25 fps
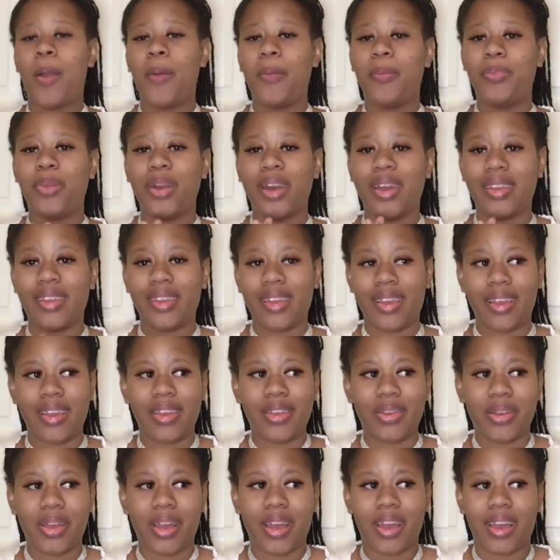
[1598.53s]
But yeah,
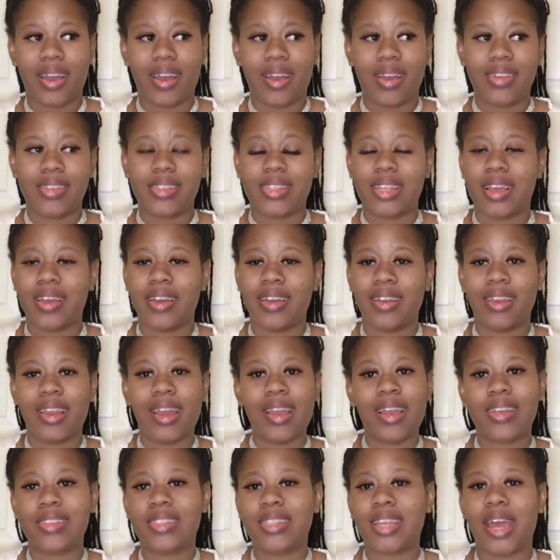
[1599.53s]
you guys,
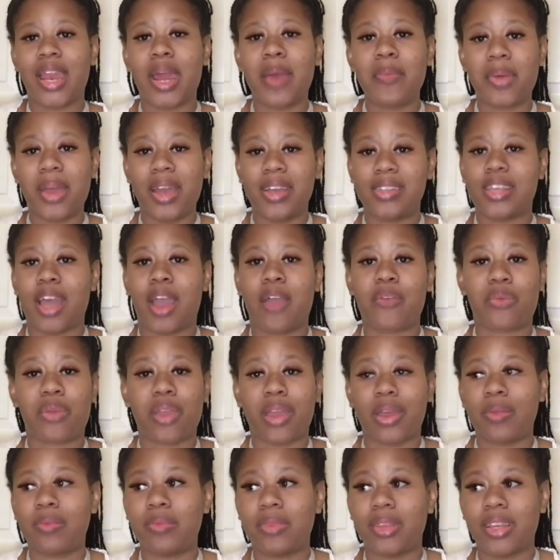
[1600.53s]
like I said, I pass out
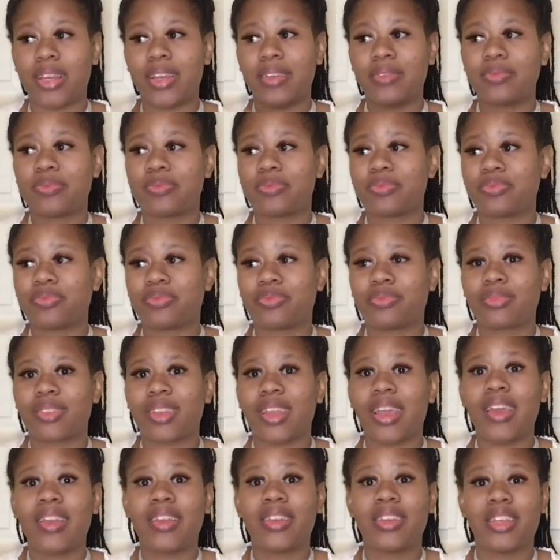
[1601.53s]
randomly
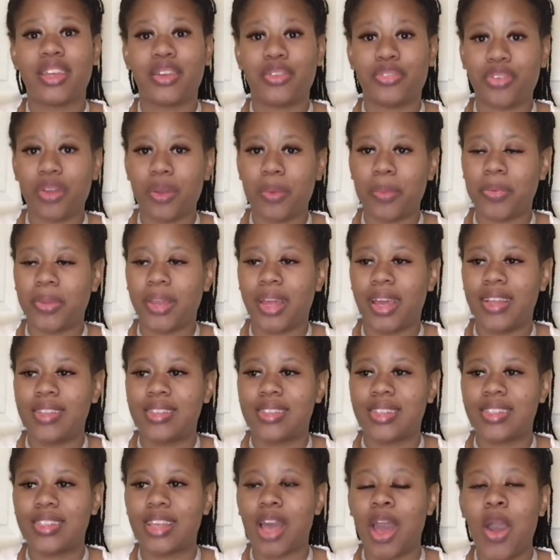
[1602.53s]
different
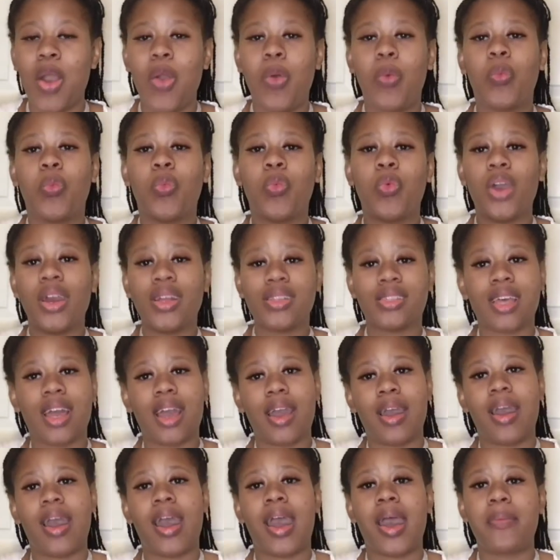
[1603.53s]
places. One
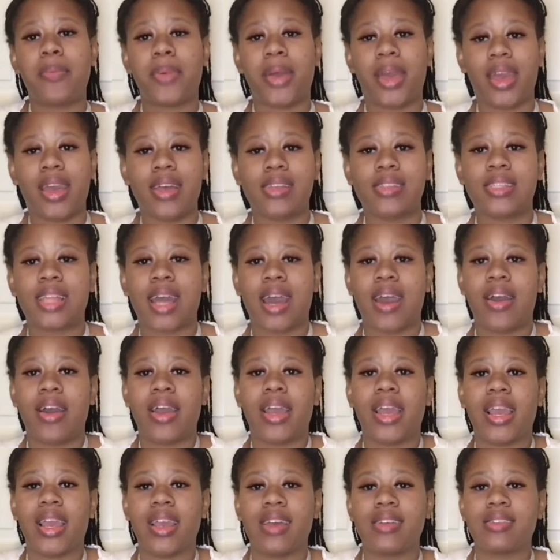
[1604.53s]
time I passed
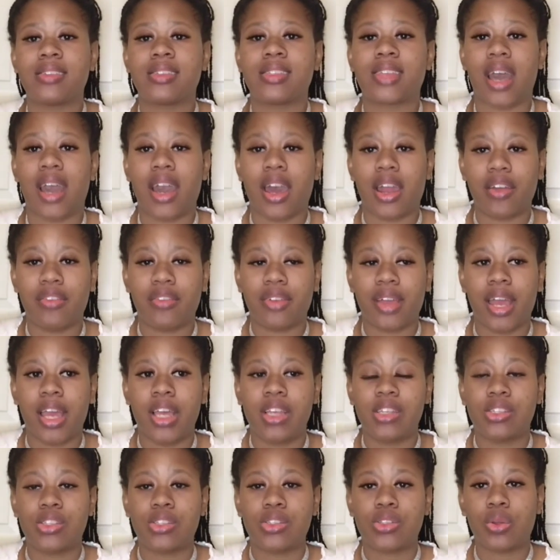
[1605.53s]
out inside of
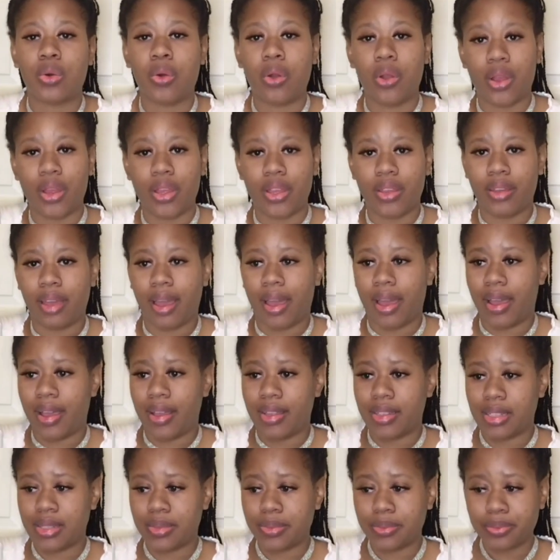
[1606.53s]
a store, you
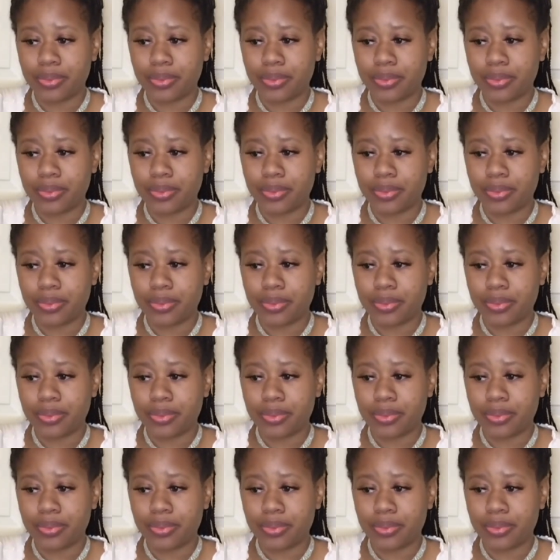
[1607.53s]
guys.